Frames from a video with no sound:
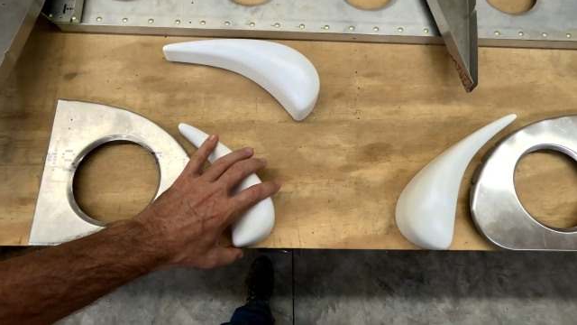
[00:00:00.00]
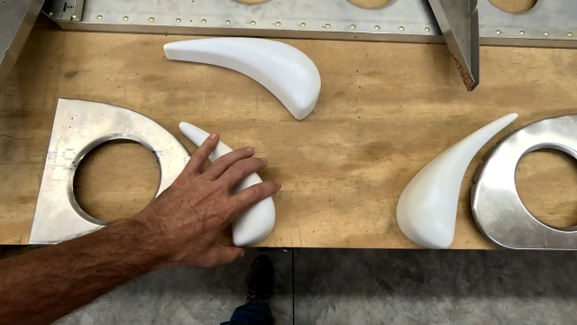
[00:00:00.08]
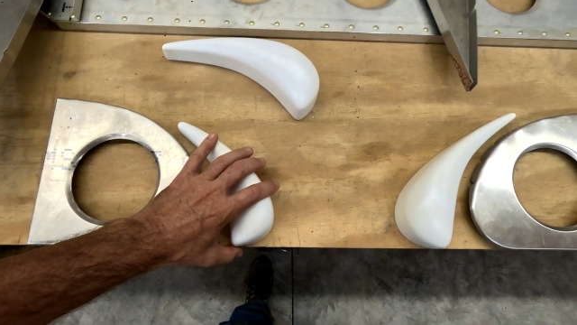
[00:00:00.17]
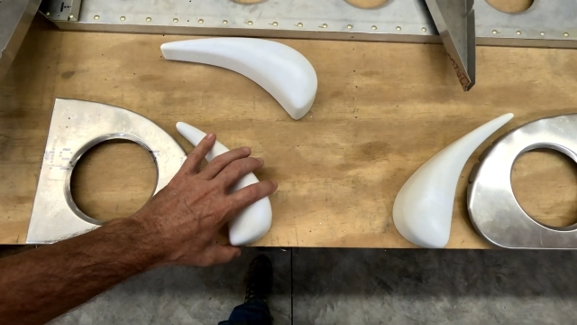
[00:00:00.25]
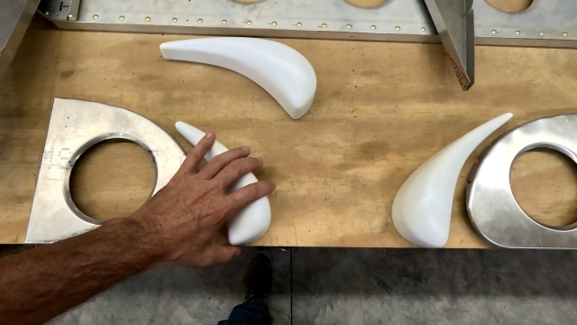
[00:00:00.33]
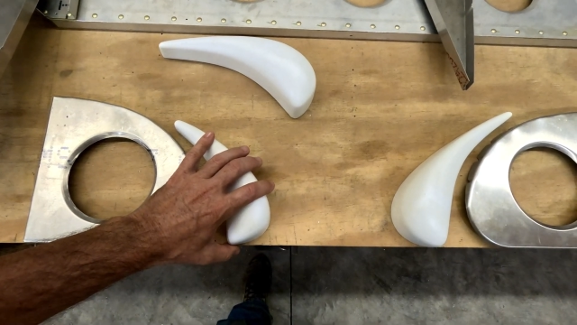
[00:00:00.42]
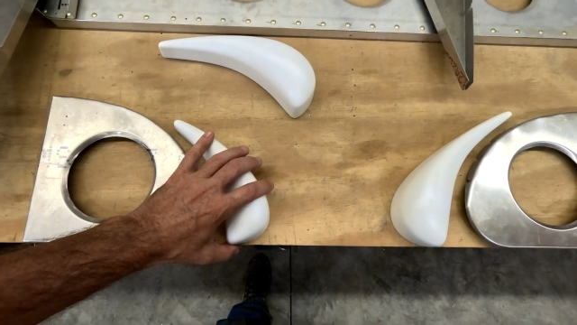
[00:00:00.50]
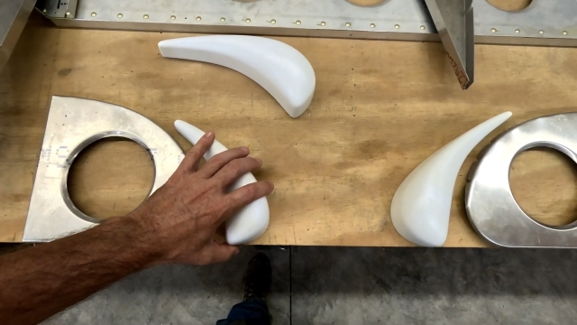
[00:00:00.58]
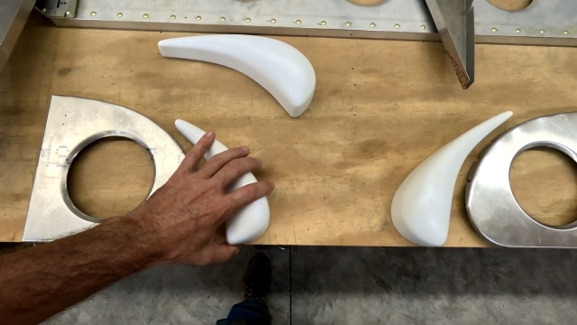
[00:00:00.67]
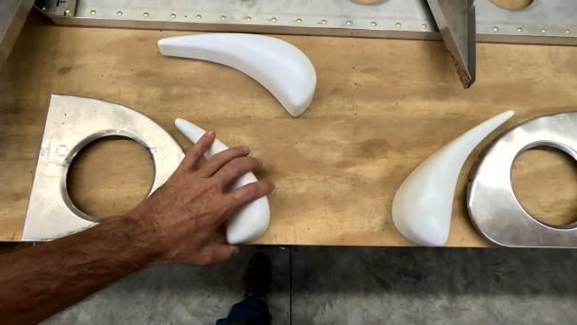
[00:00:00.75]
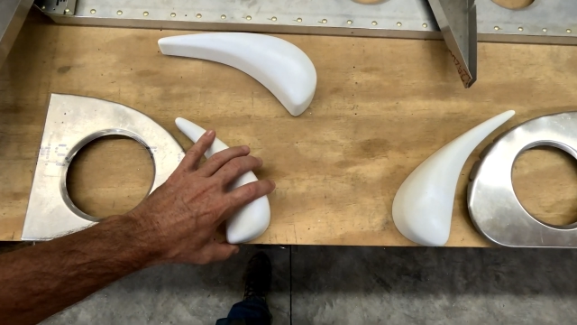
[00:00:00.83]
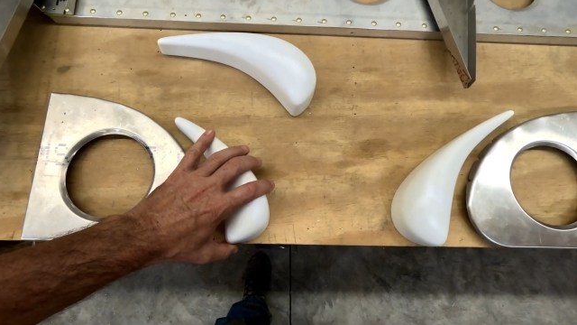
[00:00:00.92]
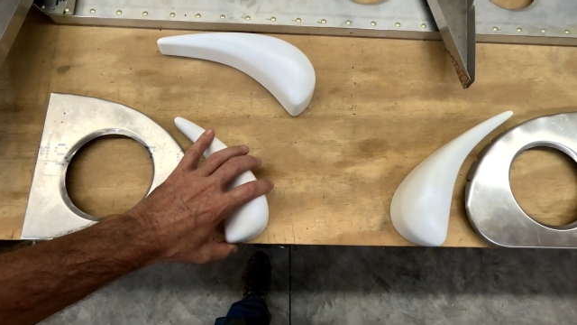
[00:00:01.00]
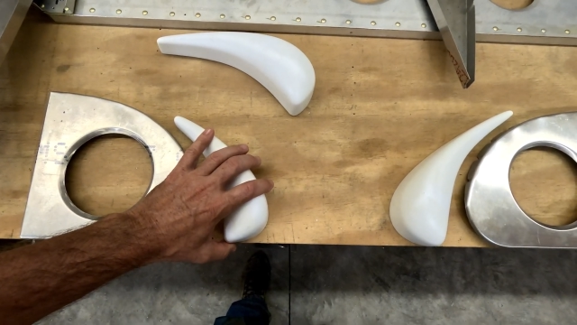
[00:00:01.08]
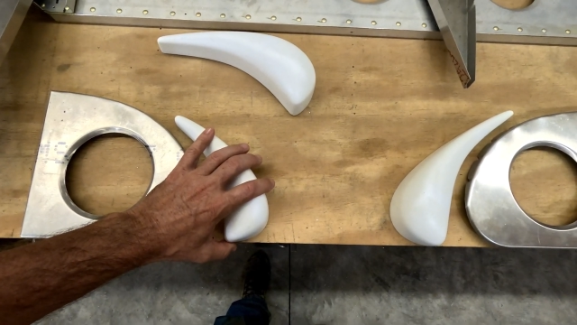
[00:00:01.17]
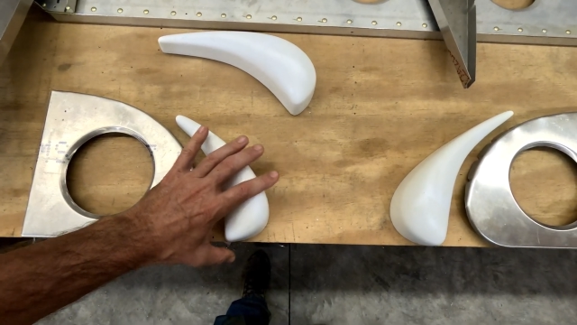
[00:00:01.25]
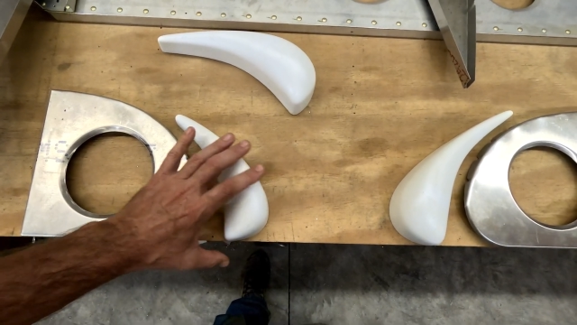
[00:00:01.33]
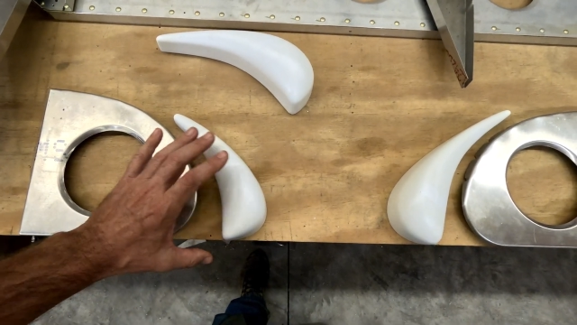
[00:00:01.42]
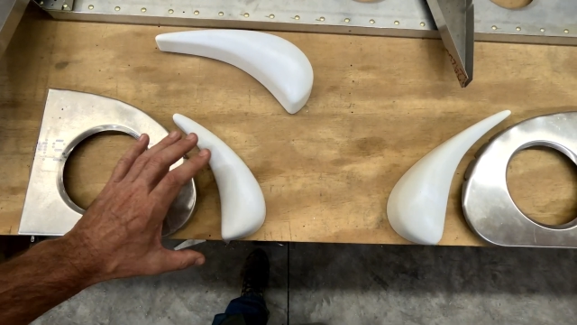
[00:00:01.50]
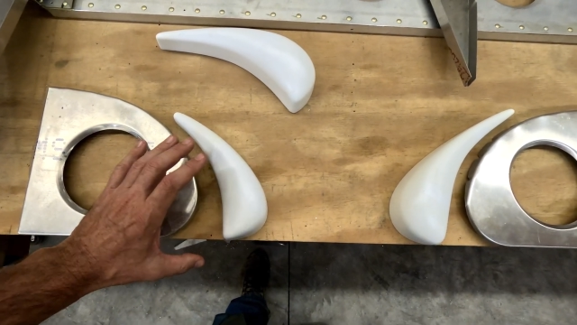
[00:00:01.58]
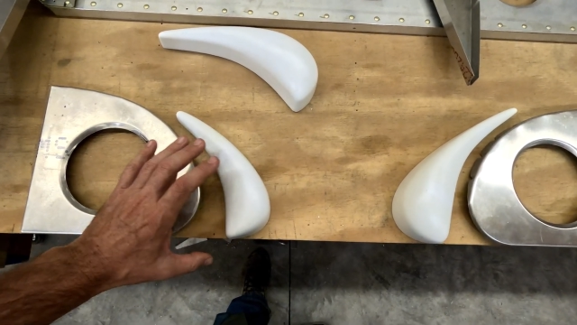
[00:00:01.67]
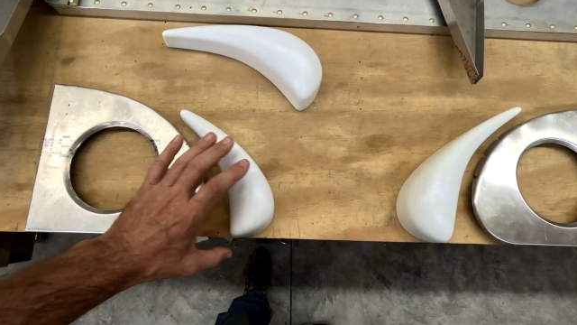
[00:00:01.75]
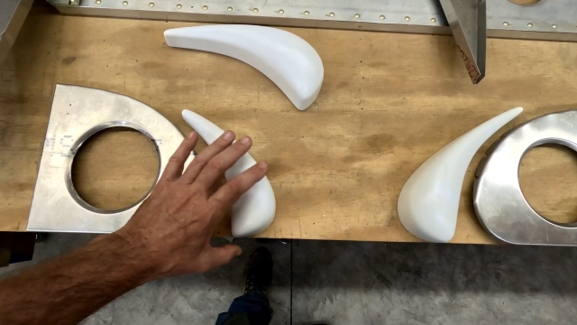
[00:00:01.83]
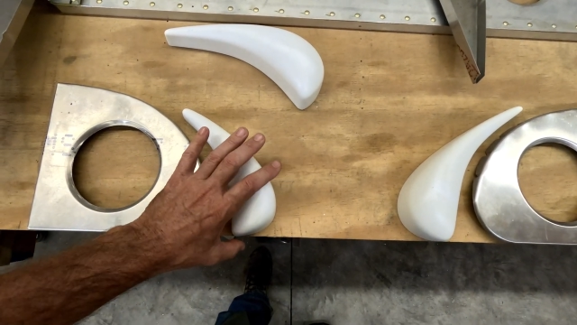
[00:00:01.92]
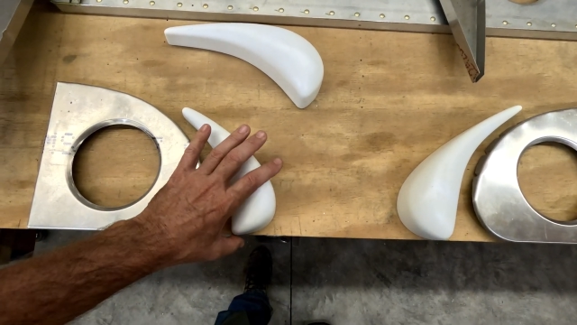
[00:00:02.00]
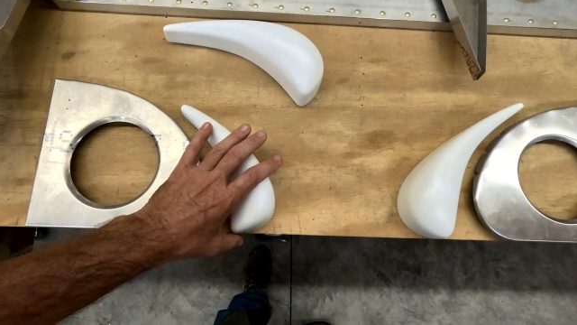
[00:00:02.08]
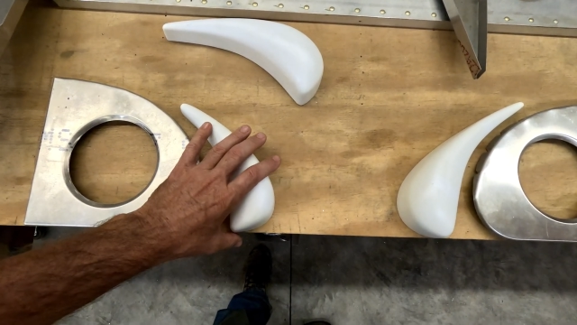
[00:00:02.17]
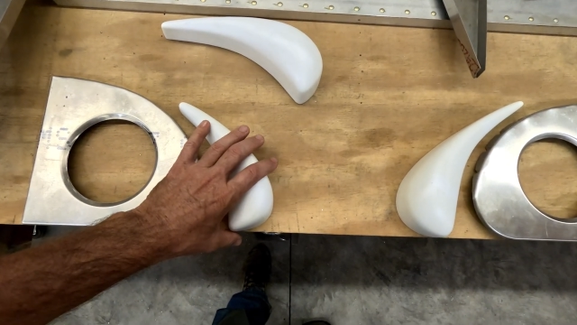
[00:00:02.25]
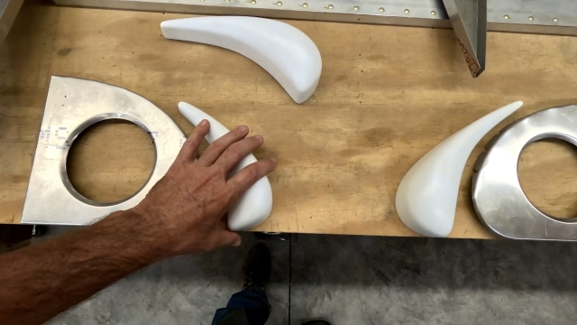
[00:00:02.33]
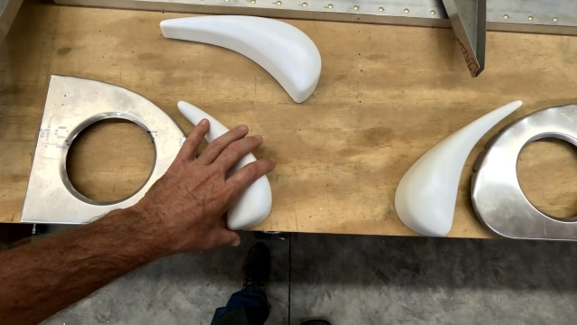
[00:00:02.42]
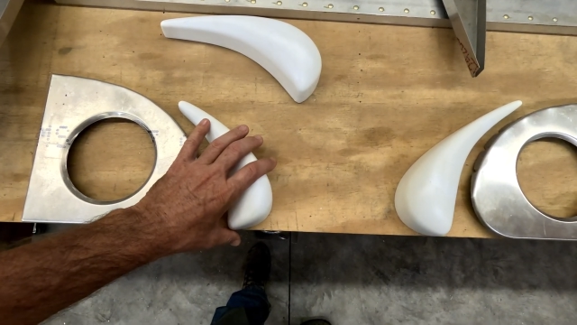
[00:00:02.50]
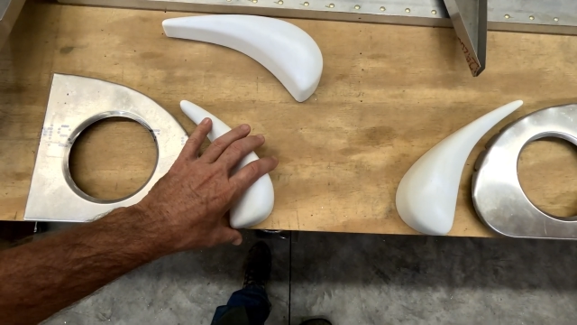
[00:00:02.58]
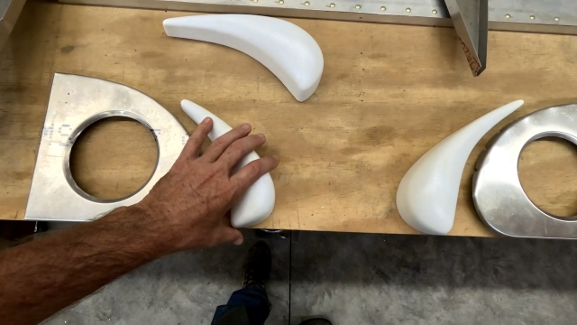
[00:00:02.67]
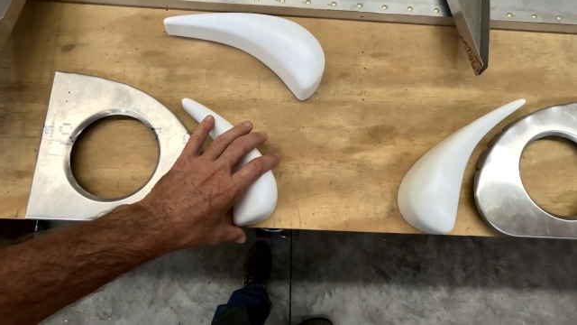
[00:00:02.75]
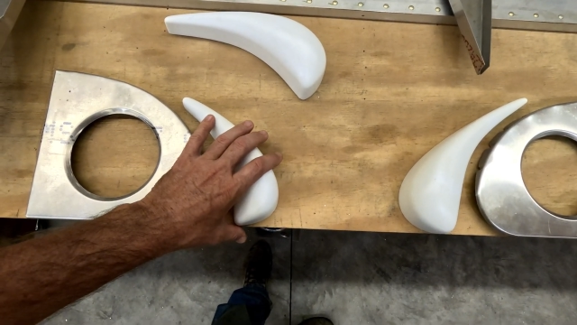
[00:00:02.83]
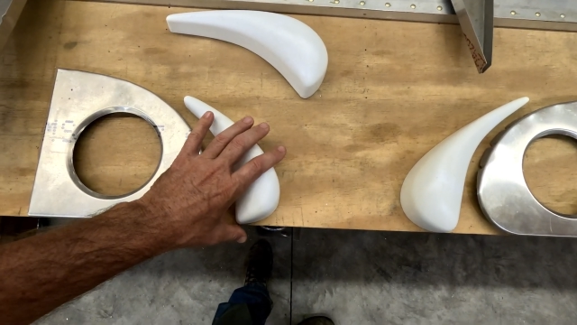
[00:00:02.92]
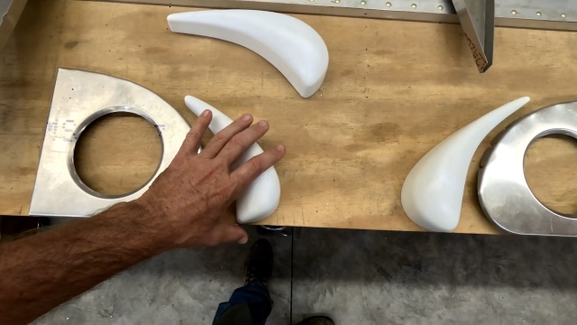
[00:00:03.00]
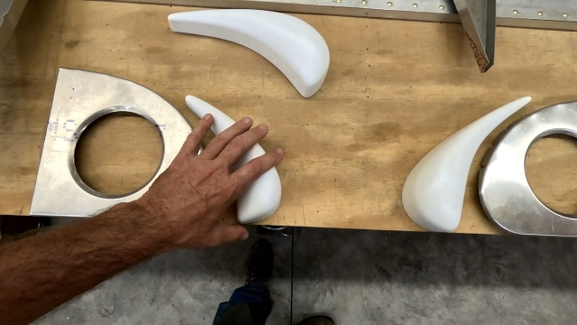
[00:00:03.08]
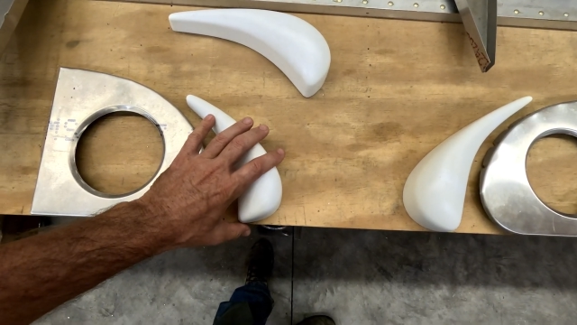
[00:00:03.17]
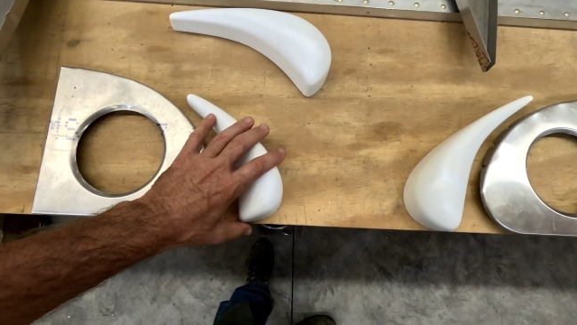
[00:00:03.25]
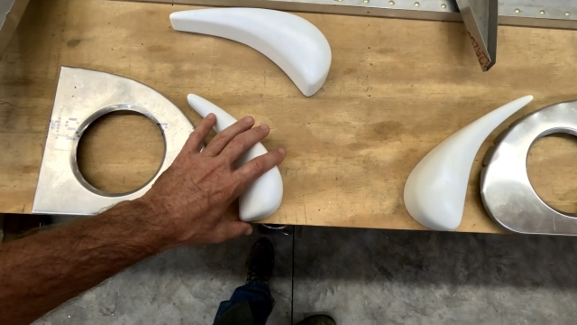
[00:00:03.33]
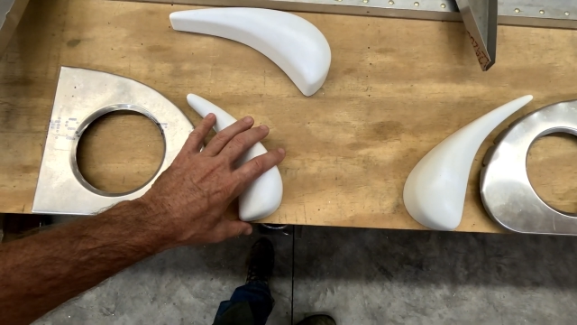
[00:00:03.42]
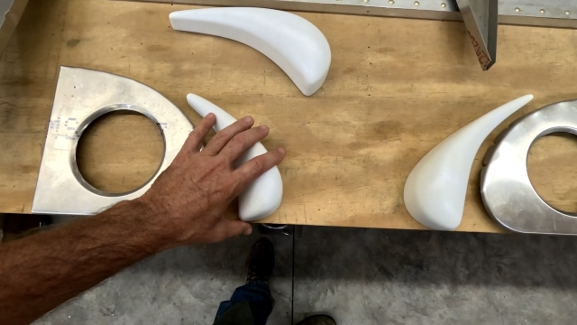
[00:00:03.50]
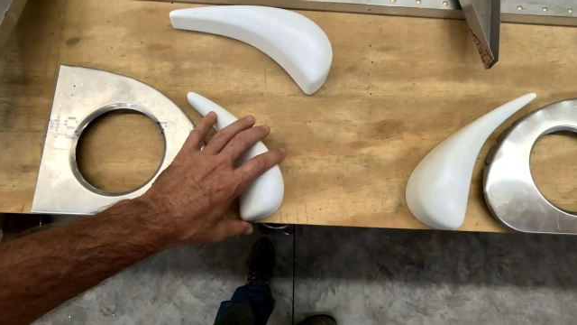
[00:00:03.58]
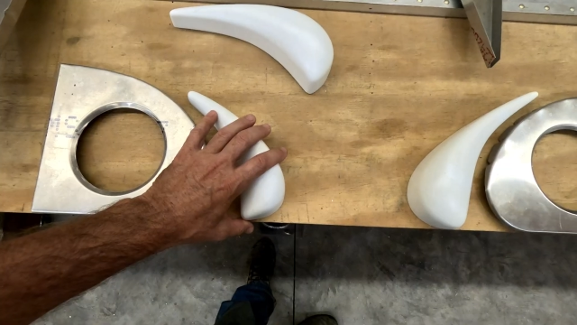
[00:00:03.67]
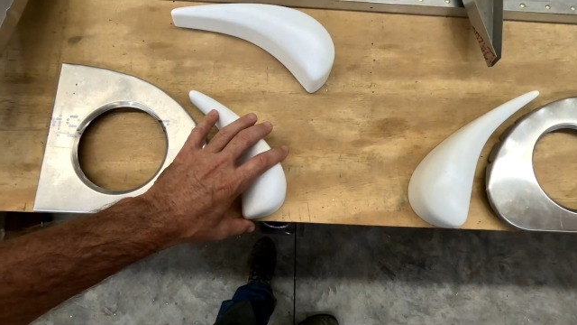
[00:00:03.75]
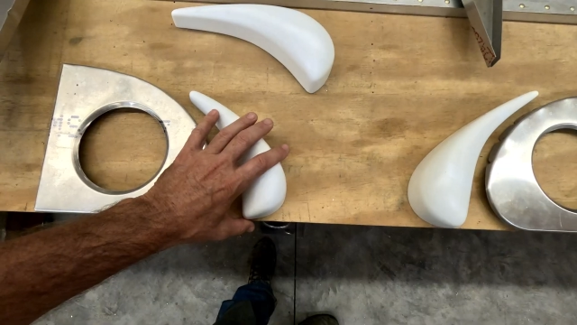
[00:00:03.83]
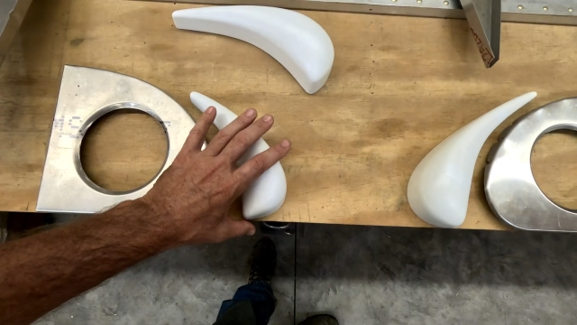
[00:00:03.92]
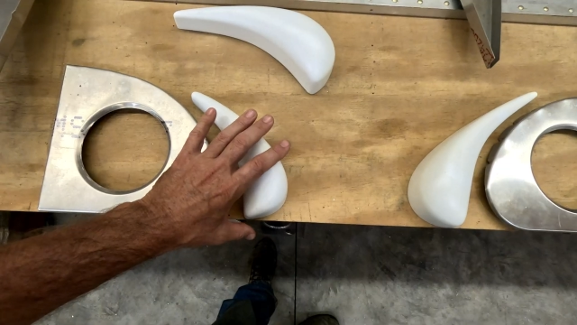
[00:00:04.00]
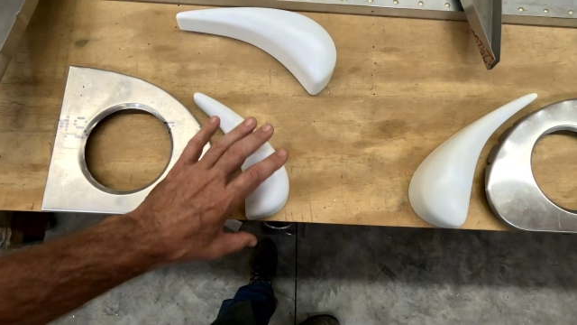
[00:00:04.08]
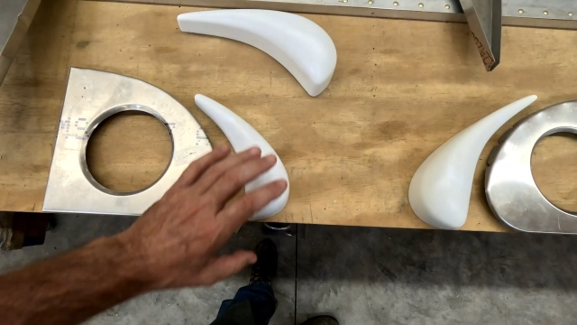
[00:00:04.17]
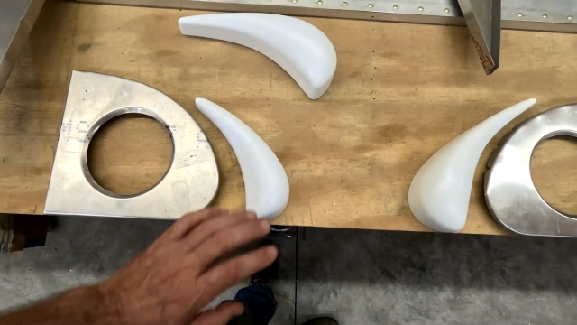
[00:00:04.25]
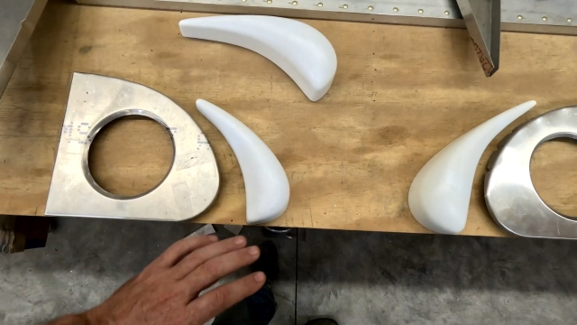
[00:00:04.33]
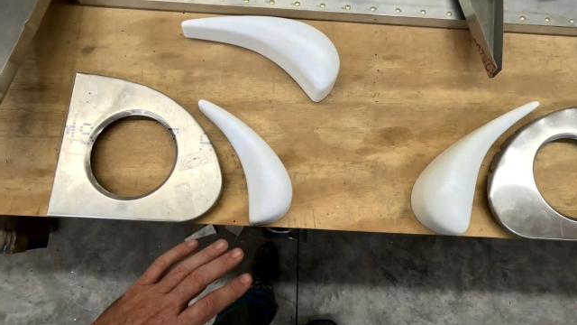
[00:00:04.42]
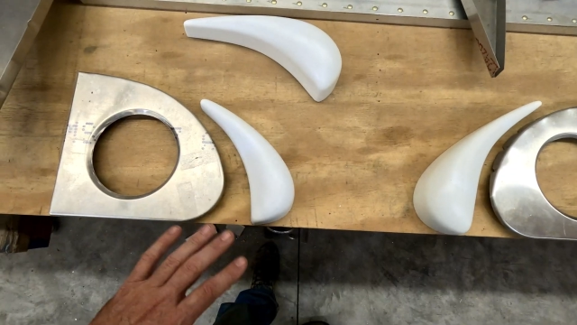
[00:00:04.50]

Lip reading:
No face is visible, so there are no lips to read.